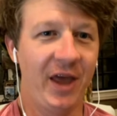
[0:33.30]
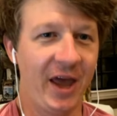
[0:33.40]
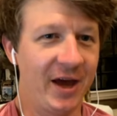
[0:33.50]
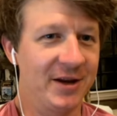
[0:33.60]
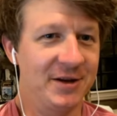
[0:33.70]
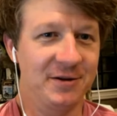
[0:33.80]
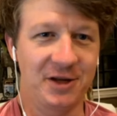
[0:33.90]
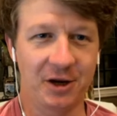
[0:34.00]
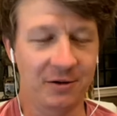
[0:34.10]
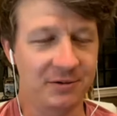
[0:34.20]
and
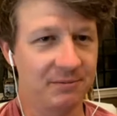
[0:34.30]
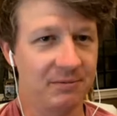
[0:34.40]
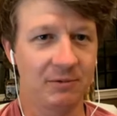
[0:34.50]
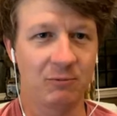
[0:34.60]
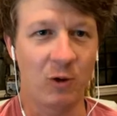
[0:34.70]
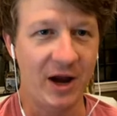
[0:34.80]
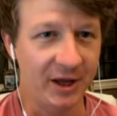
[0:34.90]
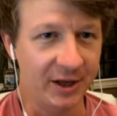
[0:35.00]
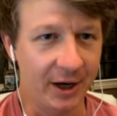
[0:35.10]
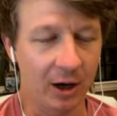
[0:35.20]
you know
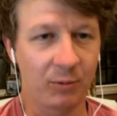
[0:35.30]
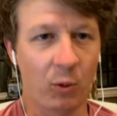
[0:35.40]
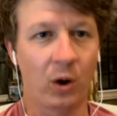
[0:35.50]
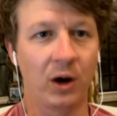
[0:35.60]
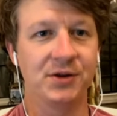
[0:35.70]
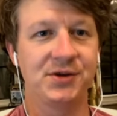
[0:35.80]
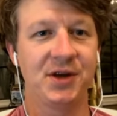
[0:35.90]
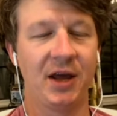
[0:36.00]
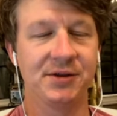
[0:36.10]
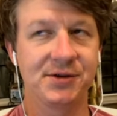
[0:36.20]
waiting in airports
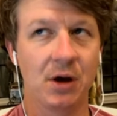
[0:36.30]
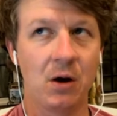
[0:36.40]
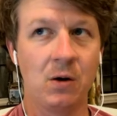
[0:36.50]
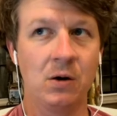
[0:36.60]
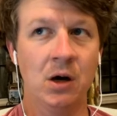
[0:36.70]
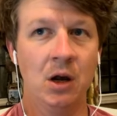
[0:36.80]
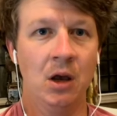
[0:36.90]
and so